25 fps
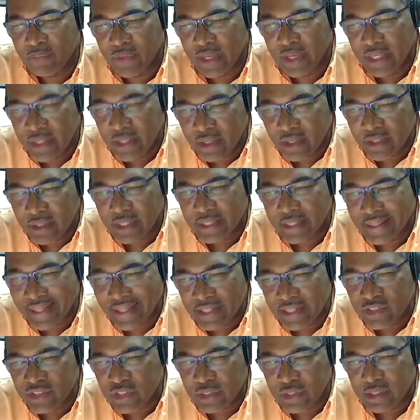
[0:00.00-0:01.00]
Indian
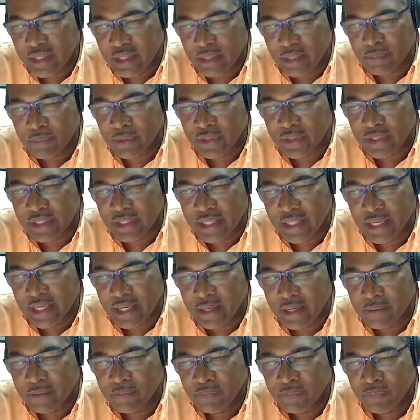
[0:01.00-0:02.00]
indentured labor that
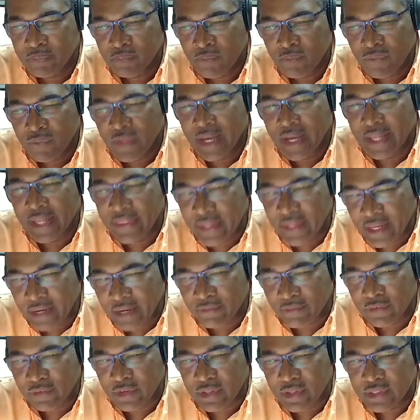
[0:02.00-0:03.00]
came and the
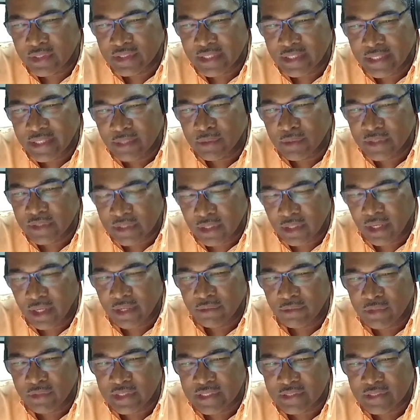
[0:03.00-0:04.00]
Africans. And there was a lot
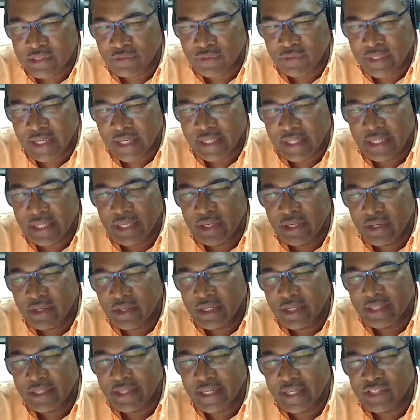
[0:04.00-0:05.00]
of reasons for that.
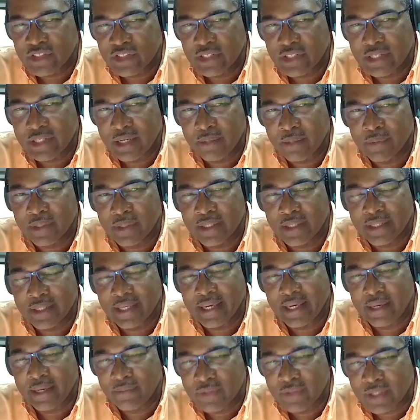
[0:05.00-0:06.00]
Indian indentured labor that
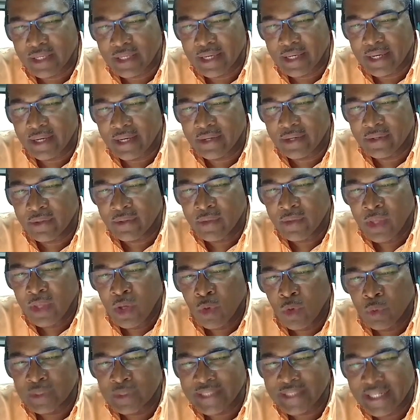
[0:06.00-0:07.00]
came to Guyana
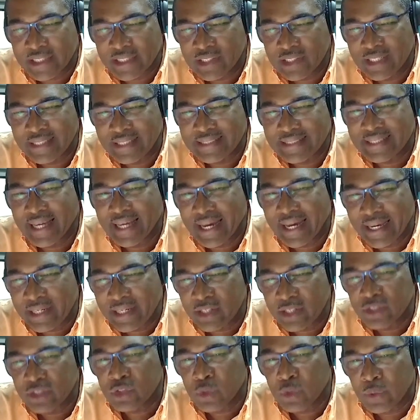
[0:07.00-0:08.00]
was actually
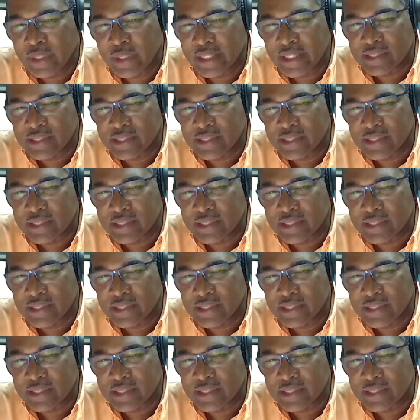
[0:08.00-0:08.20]
tied to an